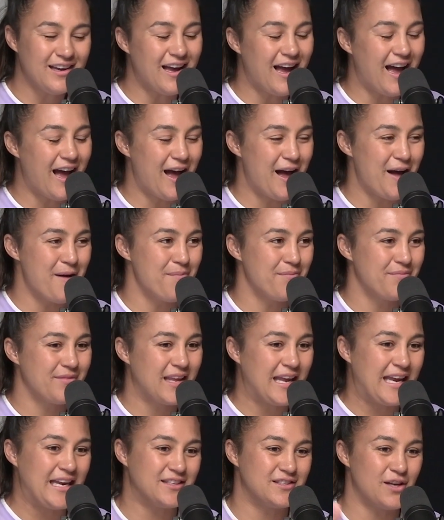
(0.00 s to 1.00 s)
Um,
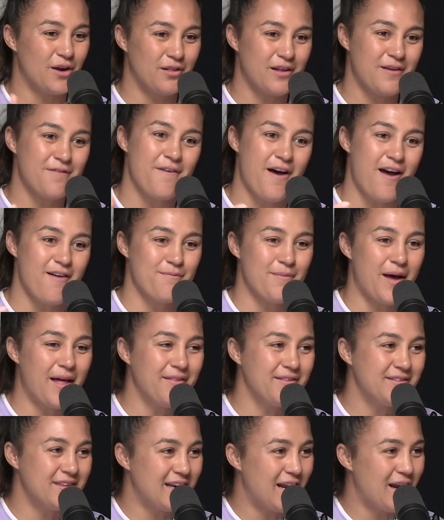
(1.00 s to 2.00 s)
he's only five
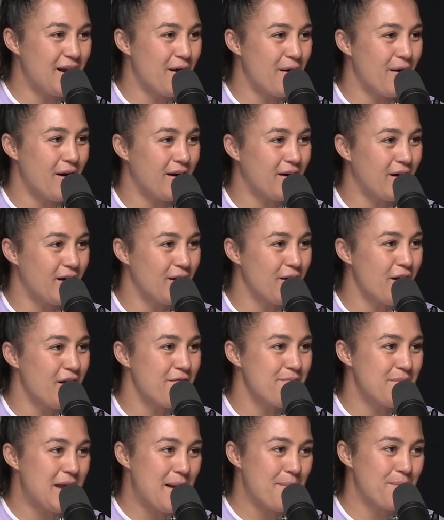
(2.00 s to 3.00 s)
months, and I know I got a lot
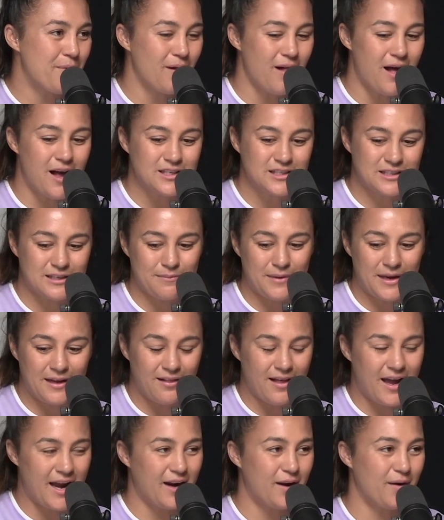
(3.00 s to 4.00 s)
of people asking me
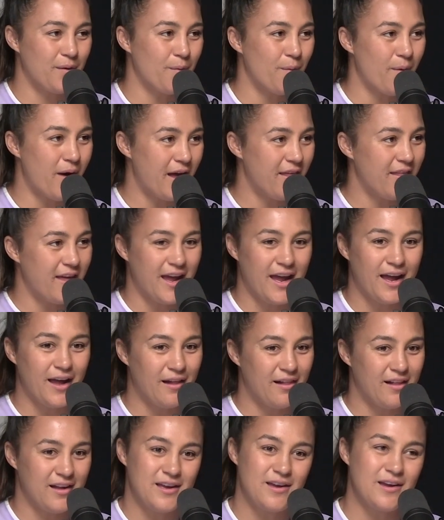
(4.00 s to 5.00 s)
like, "Why the
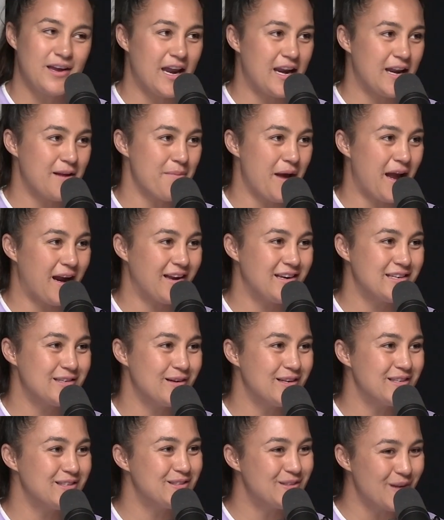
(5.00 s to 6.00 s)
hell are you getting back into
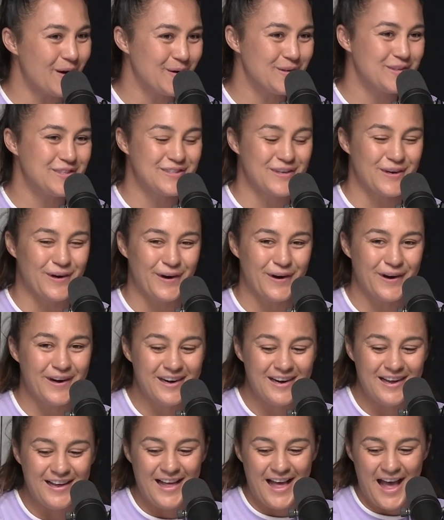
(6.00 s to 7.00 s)
it so soon?"